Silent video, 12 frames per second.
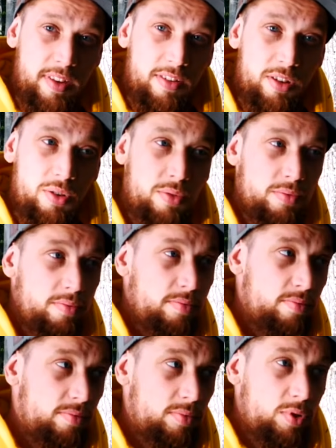so
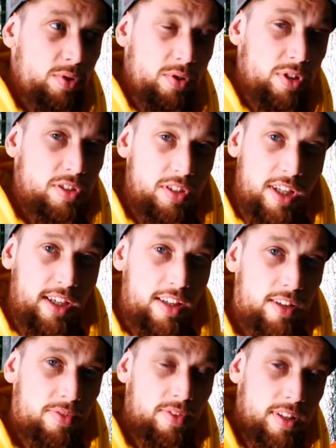you just take it
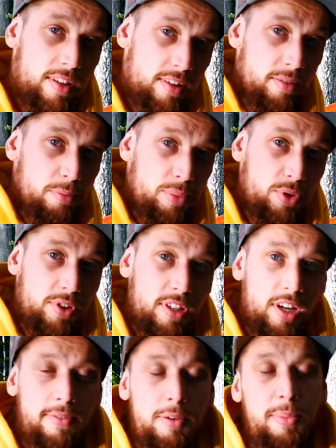off and put the
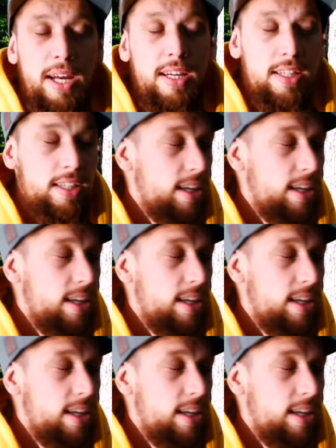cover back.